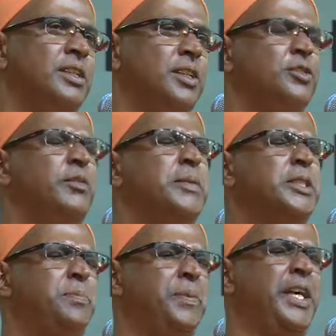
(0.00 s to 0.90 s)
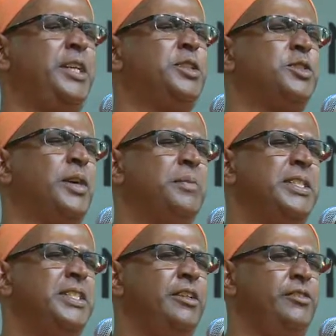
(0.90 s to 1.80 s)
So we must pray to
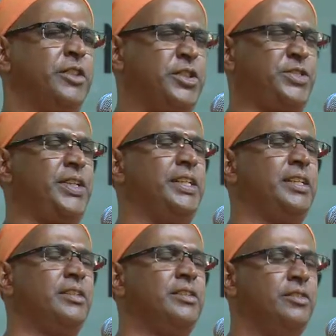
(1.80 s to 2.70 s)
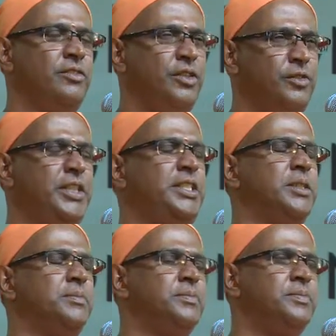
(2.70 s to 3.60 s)
Swamiji for strength, for wisdom.